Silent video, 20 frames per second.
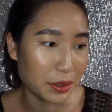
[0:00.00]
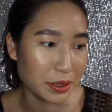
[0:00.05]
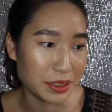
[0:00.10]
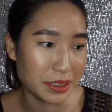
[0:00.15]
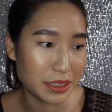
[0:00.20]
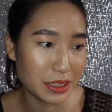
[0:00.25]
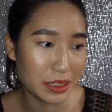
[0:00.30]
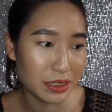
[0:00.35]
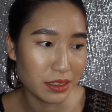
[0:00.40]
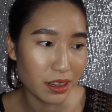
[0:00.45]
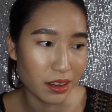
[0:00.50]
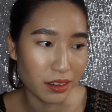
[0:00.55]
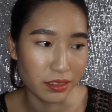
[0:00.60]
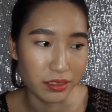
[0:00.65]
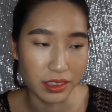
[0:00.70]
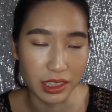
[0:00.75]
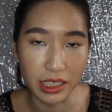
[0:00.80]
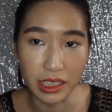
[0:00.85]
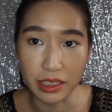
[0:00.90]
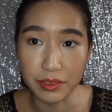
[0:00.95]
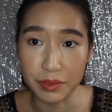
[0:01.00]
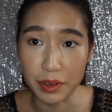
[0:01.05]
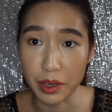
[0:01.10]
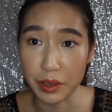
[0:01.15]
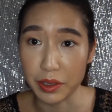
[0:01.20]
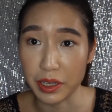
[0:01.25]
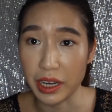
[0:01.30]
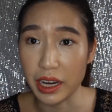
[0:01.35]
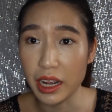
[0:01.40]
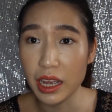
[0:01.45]
It's not really
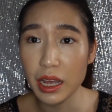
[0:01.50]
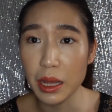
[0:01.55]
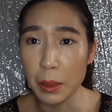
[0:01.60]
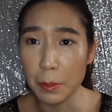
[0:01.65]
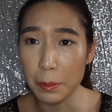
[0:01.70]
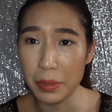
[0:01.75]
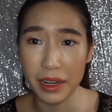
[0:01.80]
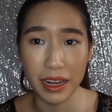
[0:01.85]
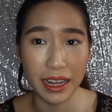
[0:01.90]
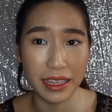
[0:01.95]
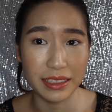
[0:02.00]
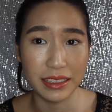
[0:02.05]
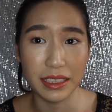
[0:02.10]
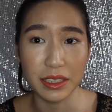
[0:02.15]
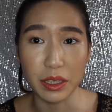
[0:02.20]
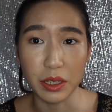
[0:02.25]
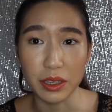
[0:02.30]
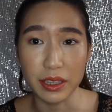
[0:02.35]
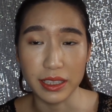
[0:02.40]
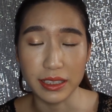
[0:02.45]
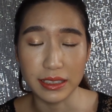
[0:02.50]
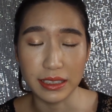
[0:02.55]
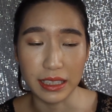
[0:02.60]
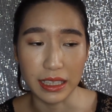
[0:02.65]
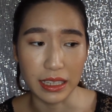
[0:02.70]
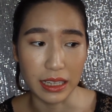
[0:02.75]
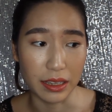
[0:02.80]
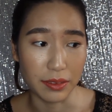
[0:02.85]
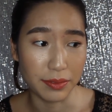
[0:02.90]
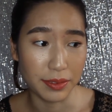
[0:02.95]
very pleasant on the
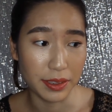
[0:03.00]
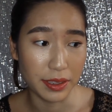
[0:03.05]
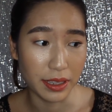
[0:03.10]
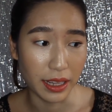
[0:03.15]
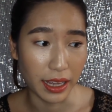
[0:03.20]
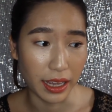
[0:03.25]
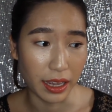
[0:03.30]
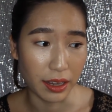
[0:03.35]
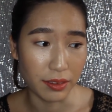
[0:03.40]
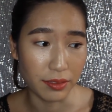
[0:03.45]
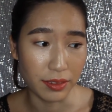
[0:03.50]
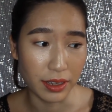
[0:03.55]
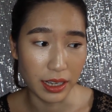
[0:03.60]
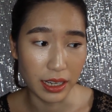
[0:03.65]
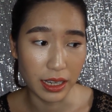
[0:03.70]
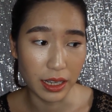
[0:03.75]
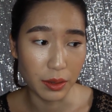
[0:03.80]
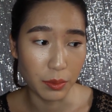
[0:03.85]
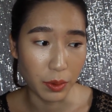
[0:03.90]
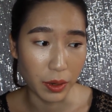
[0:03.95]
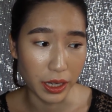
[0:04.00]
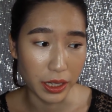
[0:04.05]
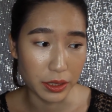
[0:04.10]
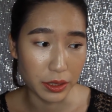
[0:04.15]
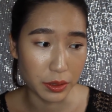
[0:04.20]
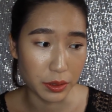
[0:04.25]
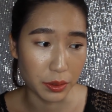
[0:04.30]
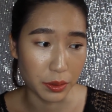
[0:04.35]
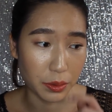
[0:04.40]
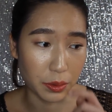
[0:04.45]
skin. I feel like I really
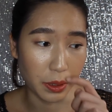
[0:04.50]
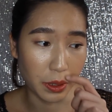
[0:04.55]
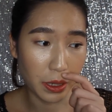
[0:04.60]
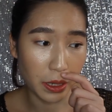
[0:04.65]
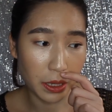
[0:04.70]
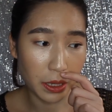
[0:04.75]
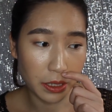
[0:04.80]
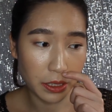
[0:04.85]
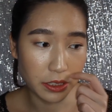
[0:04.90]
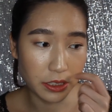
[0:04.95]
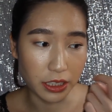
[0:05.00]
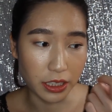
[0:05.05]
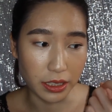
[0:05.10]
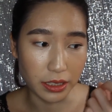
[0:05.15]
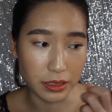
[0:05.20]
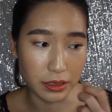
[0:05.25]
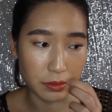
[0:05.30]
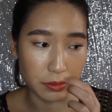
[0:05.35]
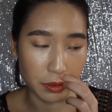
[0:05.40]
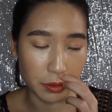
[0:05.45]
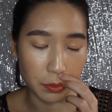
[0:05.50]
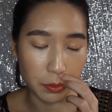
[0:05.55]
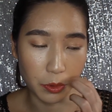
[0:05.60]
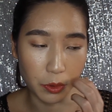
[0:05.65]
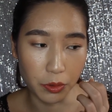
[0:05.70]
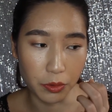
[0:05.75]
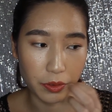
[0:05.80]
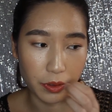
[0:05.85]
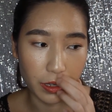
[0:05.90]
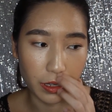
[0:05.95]
want to just
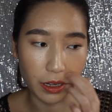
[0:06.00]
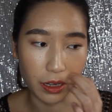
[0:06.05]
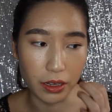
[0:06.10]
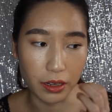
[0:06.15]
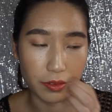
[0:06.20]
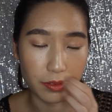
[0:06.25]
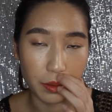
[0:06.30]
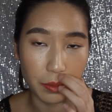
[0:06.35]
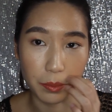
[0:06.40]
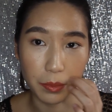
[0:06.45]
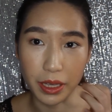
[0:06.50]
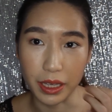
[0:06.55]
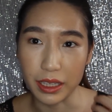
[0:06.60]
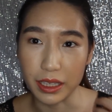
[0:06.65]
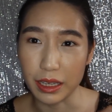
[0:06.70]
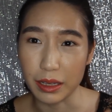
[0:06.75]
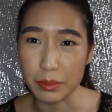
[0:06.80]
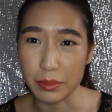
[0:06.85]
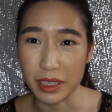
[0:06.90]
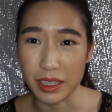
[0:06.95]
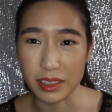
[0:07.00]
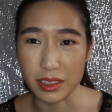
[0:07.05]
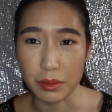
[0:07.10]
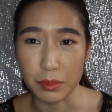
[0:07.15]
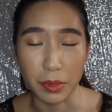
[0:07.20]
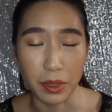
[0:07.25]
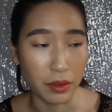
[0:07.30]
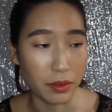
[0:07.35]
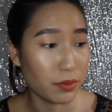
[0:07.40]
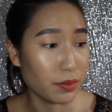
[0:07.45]
remove a lot of the makeup that's
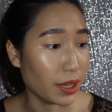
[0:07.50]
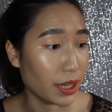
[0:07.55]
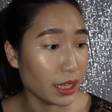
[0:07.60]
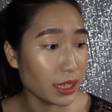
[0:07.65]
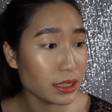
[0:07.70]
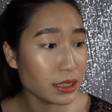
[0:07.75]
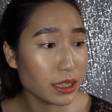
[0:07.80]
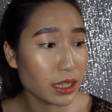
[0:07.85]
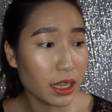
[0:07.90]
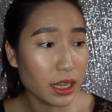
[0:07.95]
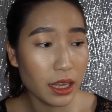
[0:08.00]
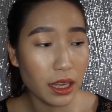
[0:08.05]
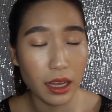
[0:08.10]
on my face.